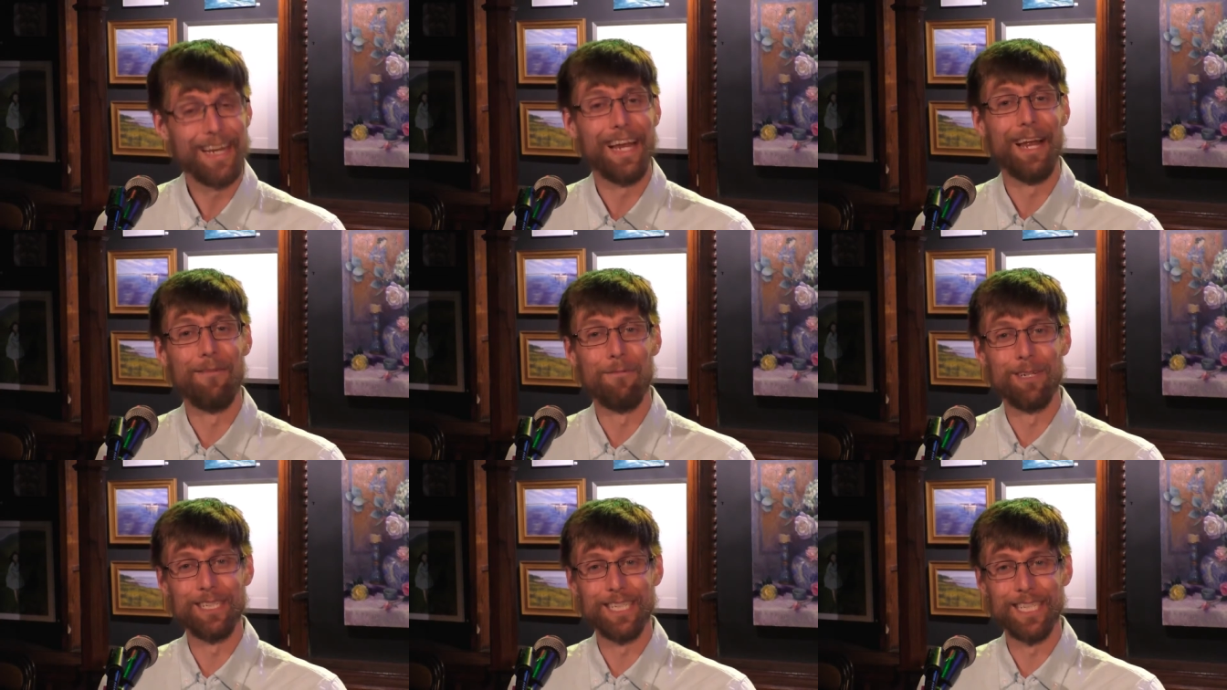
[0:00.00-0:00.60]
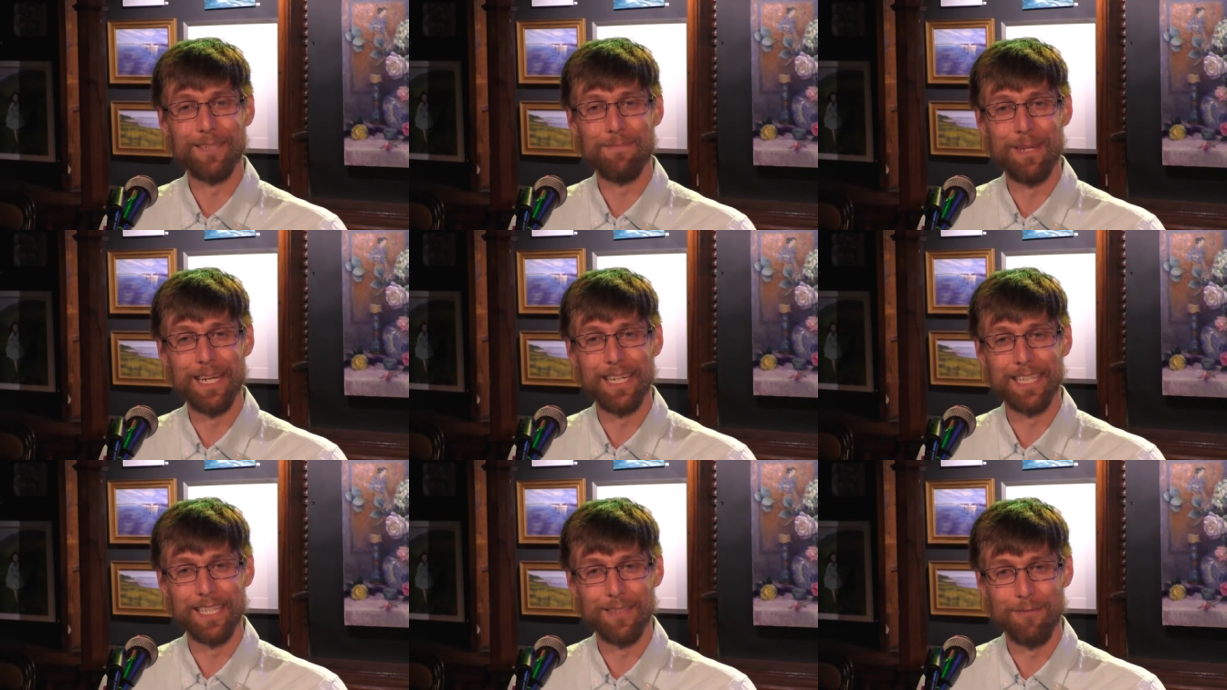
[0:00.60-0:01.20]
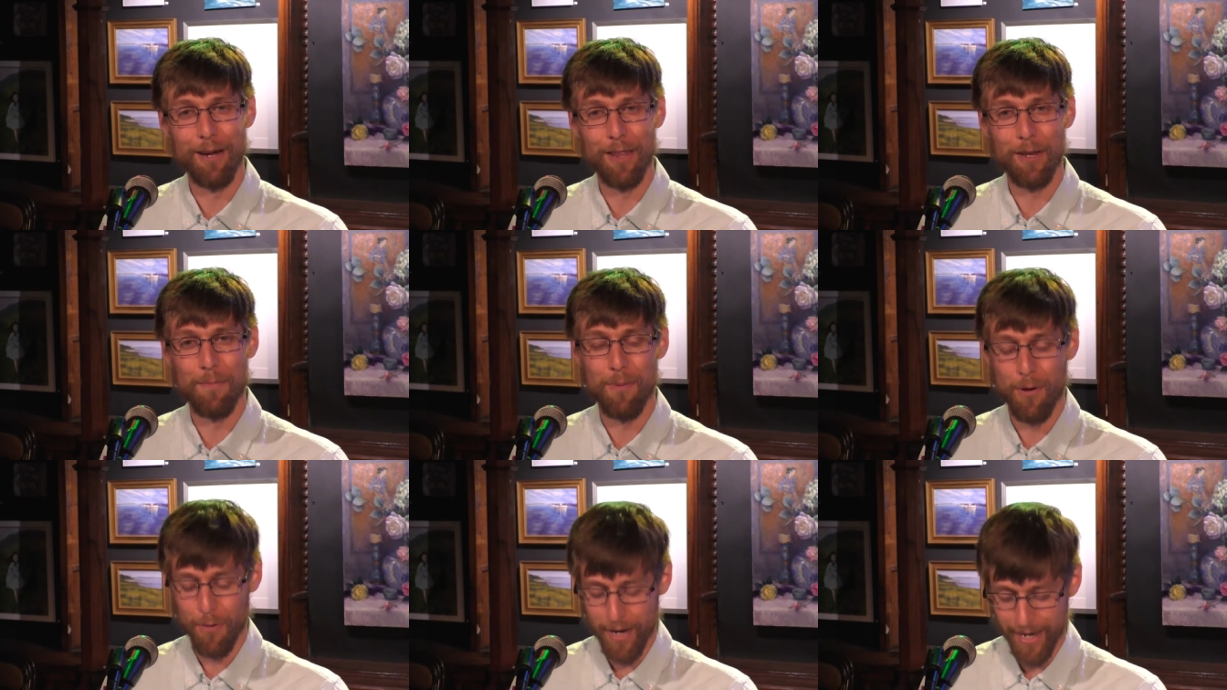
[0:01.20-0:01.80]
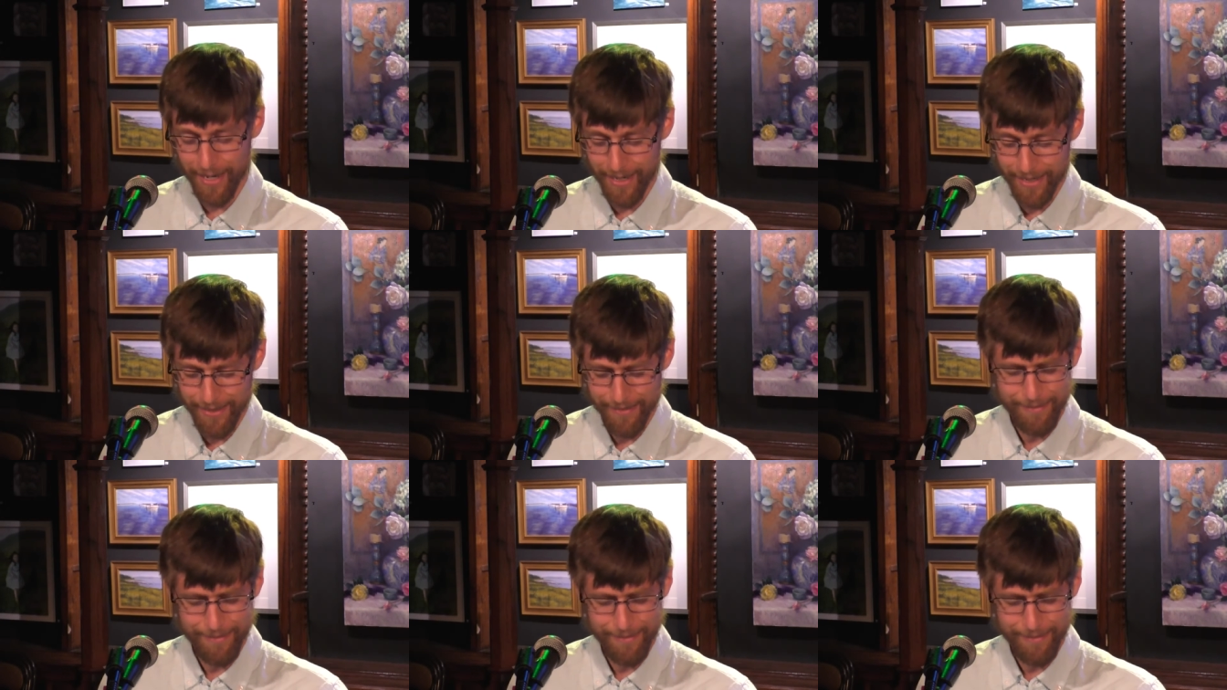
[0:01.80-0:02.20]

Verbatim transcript: and when she speaks, it's rather poetic.